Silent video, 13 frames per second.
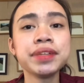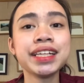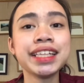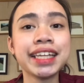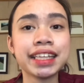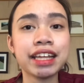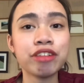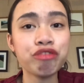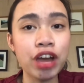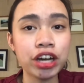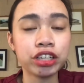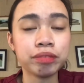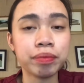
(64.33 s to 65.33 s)
lit
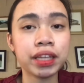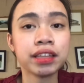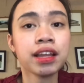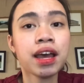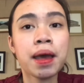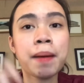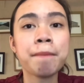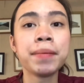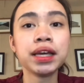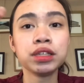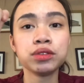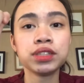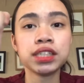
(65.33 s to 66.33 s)
environment by
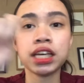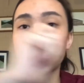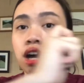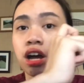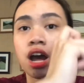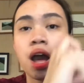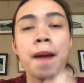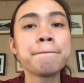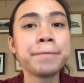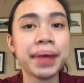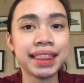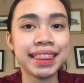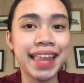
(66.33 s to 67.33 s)
using a pen
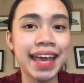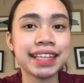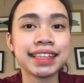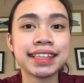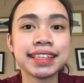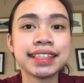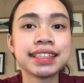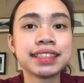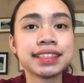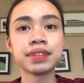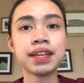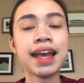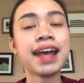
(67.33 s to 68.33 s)
light.
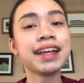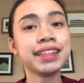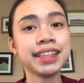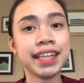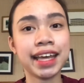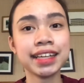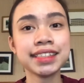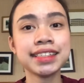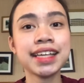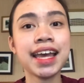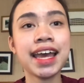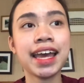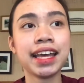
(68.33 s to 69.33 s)
Next
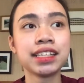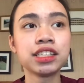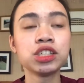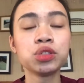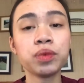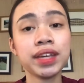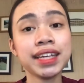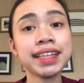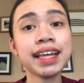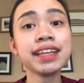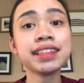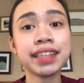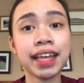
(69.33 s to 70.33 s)
is the swim light
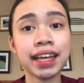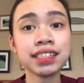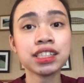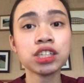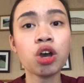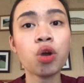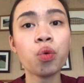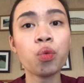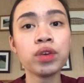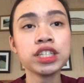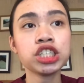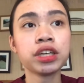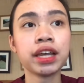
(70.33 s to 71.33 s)
test,
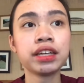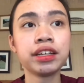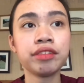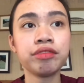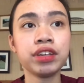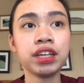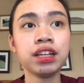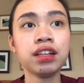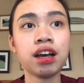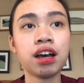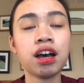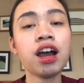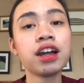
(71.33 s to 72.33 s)
which can reveal a
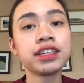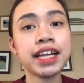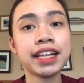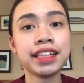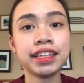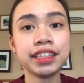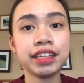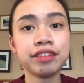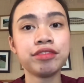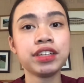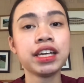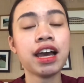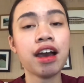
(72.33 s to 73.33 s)
relatively
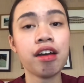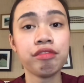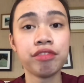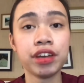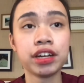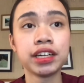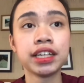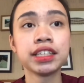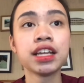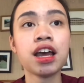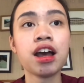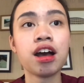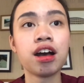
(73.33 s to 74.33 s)
apparent
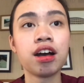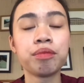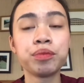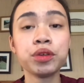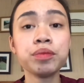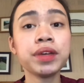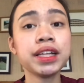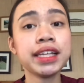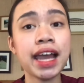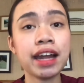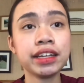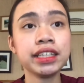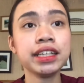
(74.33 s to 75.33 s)

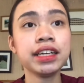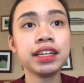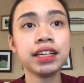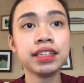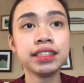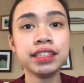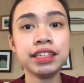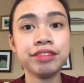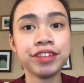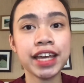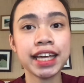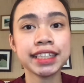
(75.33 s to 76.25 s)
pupillary defect.